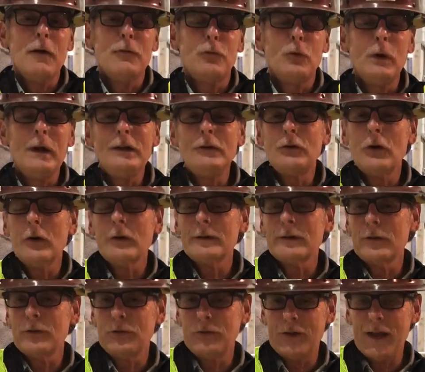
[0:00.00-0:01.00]
If we
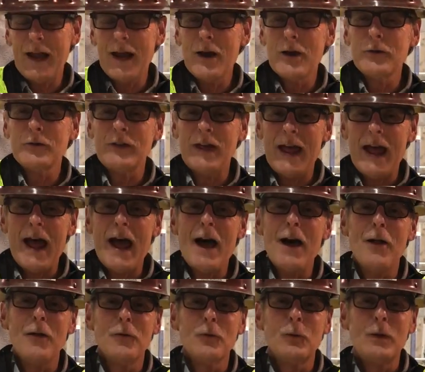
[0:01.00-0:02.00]
took the stairs
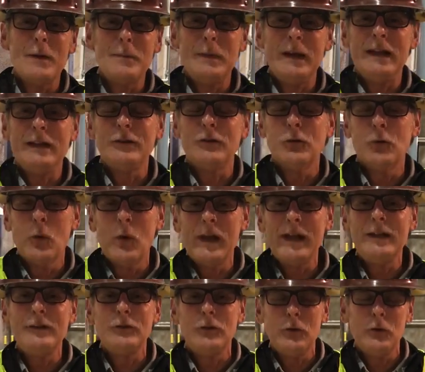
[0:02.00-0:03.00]
out, we'd be
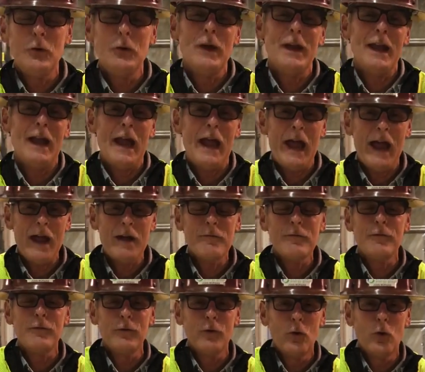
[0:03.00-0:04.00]
22 and a
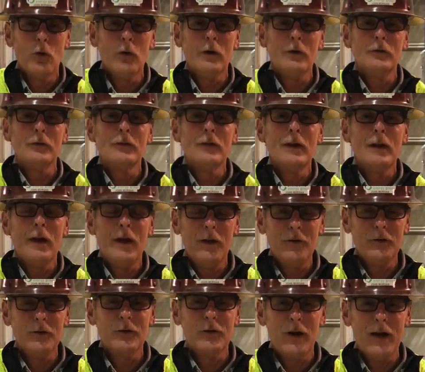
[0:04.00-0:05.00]
half floors
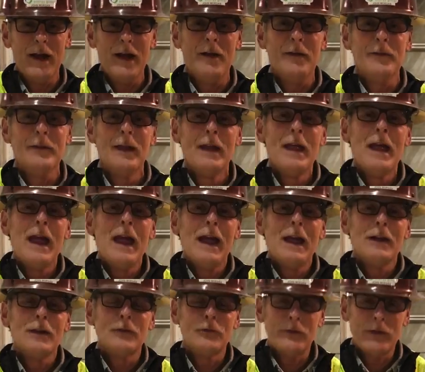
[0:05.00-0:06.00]
underground.
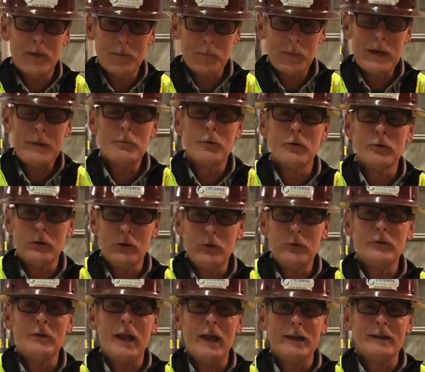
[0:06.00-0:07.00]
Wow. Some people
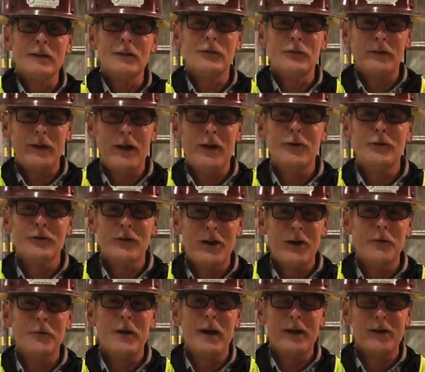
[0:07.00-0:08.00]
do take the stairs
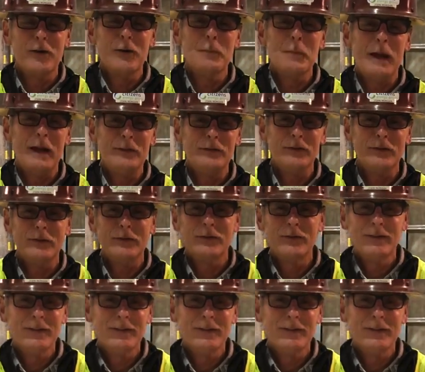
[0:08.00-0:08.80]
on a regular basis.